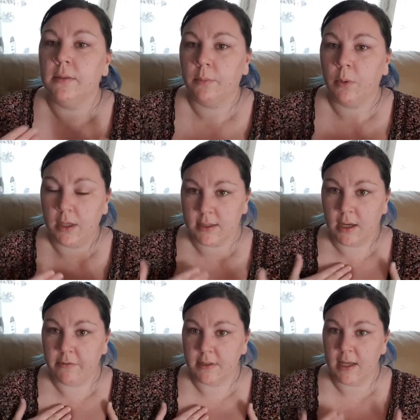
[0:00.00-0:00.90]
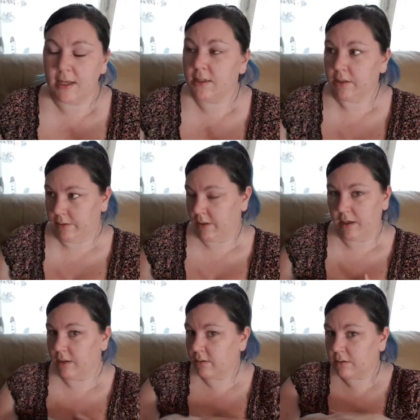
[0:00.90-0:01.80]
We self-assess to
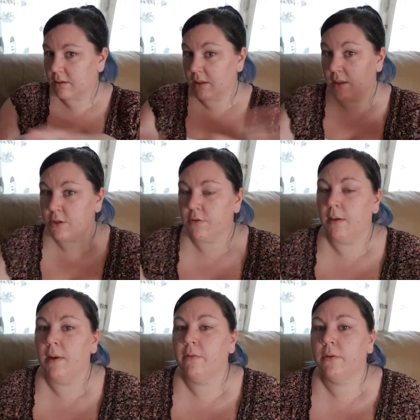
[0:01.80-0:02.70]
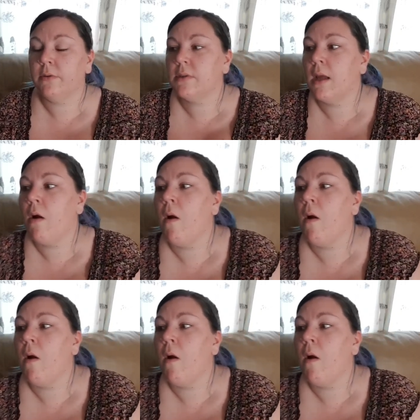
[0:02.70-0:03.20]
extreme levels.